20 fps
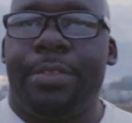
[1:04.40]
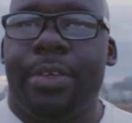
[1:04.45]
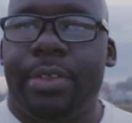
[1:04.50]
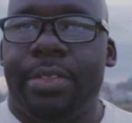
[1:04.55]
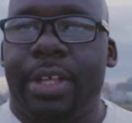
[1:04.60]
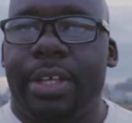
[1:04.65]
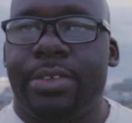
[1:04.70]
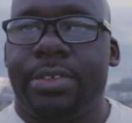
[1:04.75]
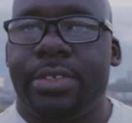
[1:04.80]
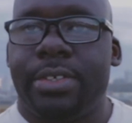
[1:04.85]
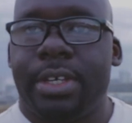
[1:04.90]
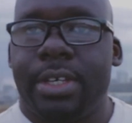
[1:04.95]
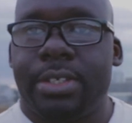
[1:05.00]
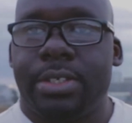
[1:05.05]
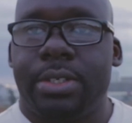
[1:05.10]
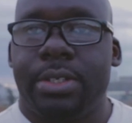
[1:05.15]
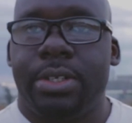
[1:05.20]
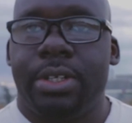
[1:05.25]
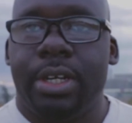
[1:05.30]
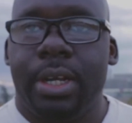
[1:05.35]
think that's
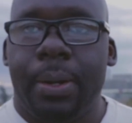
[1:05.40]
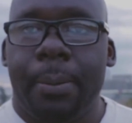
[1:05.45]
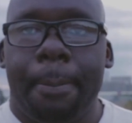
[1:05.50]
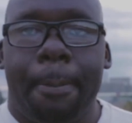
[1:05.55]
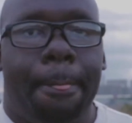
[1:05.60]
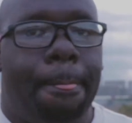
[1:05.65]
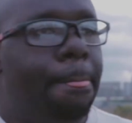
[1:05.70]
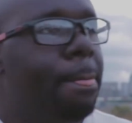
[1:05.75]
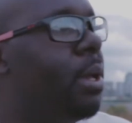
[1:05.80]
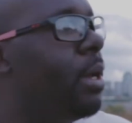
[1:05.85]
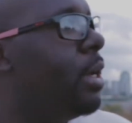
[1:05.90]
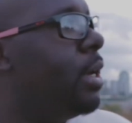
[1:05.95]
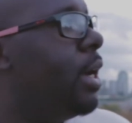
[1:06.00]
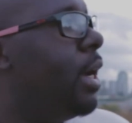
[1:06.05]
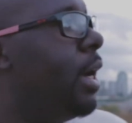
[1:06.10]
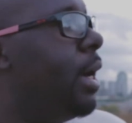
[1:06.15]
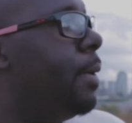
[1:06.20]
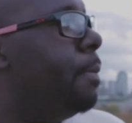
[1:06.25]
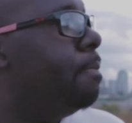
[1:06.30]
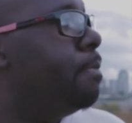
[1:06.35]
good now.
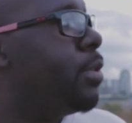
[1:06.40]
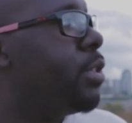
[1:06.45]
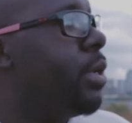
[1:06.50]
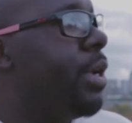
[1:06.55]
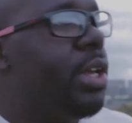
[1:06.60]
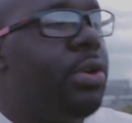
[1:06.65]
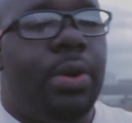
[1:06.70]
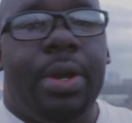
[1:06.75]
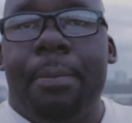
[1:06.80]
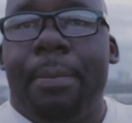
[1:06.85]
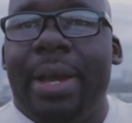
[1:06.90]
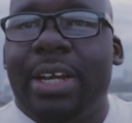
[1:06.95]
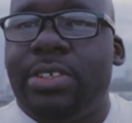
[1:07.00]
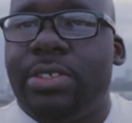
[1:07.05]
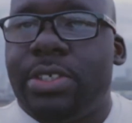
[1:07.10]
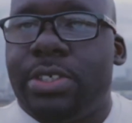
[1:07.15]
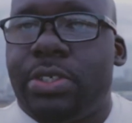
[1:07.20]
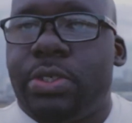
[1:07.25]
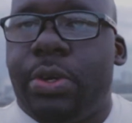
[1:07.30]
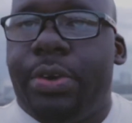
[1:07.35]
So anyway, back to
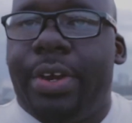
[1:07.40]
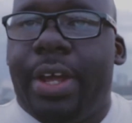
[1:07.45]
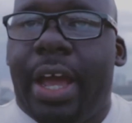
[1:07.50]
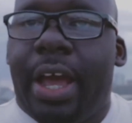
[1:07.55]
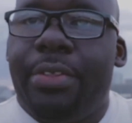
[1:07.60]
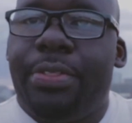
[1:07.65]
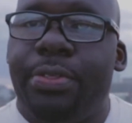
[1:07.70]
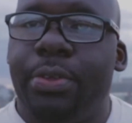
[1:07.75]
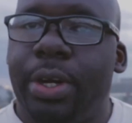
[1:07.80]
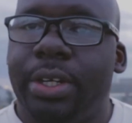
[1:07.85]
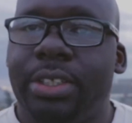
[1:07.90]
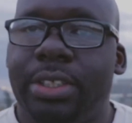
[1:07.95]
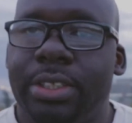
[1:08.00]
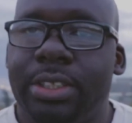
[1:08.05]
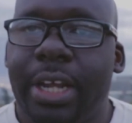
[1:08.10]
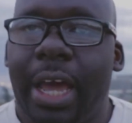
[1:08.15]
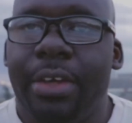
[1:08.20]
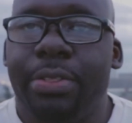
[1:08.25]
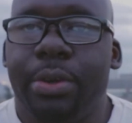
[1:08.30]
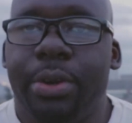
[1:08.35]
the story. I
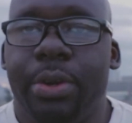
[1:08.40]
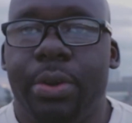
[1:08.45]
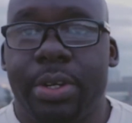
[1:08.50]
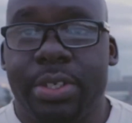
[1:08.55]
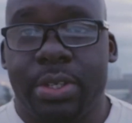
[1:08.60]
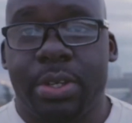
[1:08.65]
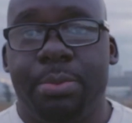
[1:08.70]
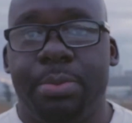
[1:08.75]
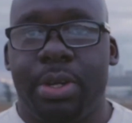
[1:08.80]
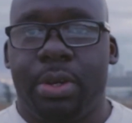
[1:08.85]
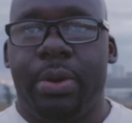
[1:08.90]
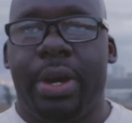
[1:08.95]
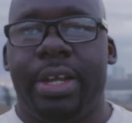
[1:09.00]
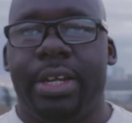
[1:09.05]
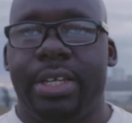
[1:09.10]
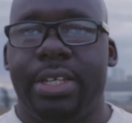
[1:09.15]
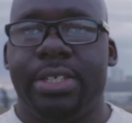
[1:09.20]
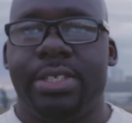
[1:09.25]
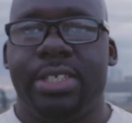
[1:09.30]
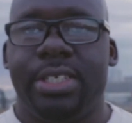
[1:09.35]
thought it was going to be quite
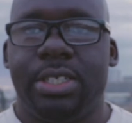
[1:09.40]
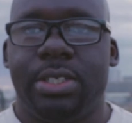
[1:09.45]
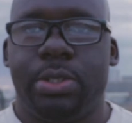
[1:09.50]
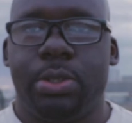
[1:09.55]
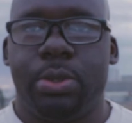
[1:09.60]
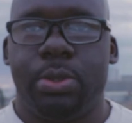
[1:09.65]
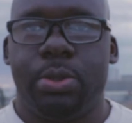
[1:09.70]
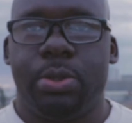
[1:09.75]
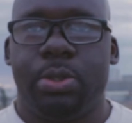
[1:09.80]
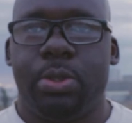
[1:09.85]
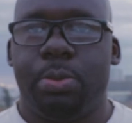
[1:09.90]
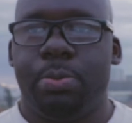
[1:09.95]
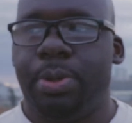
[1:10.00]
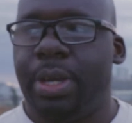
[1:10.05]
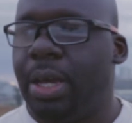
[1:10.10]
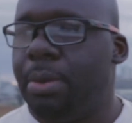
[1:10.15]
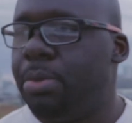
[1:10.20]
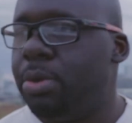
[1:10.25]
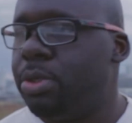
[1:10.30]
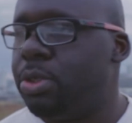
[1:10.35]
easy to be
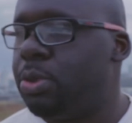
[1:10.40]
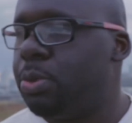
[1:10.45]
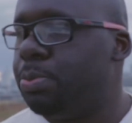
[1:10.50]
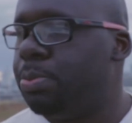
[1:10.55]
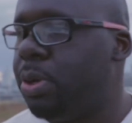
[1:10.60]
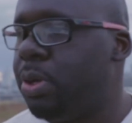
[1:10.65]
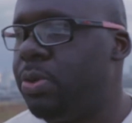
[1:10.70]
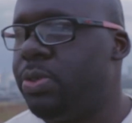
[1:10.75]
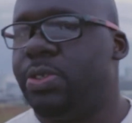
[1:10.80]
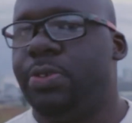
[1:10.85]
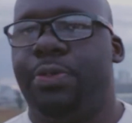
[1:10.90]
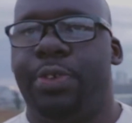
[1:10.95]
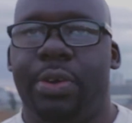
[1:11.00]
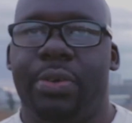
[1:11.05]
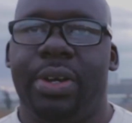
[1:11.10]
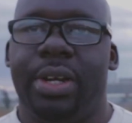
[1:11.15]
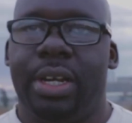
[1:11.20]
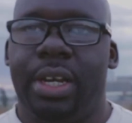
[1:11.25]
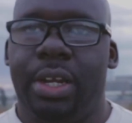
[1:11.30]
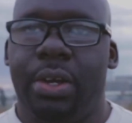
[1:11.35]
able to post
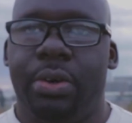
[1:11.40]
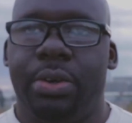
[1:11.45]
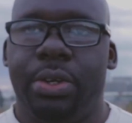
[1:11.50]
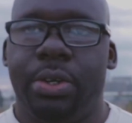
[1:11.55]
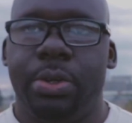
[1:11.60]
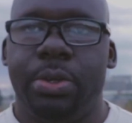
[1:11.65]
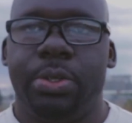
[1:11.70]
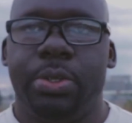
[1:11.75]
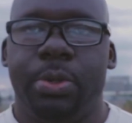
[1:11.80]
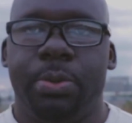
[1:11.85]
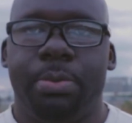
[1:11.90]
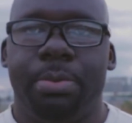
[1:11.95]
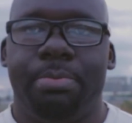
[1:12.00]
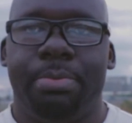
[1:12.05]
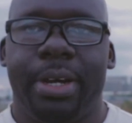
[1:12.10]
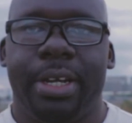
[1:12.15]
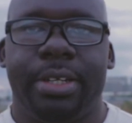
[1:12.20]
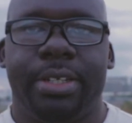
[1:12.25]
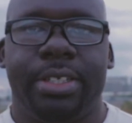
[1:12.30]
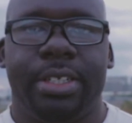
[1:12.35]
frequently on YouTube,
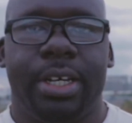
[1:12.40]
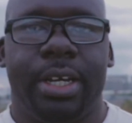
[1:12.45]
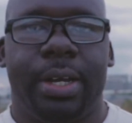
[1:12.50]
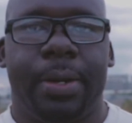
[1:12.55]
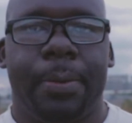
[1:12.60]
but